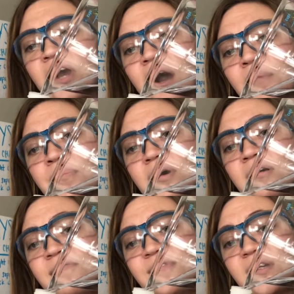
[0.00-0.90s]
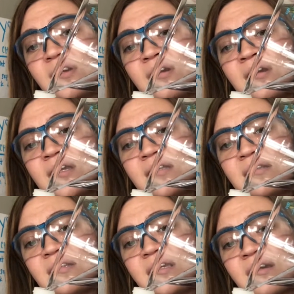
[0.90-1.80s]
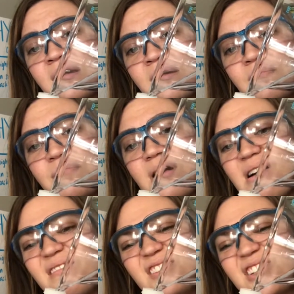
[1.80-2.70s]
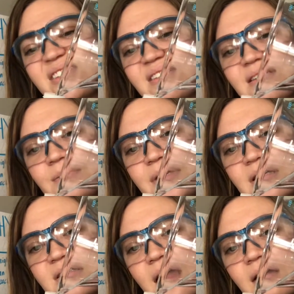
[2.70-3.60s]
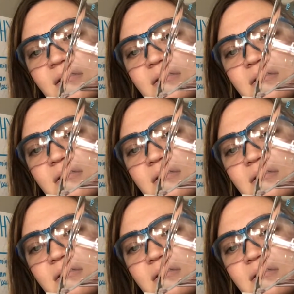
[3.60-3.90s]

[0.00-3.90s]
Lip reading: cup of vinegar in here, but it doesn't need to be exact.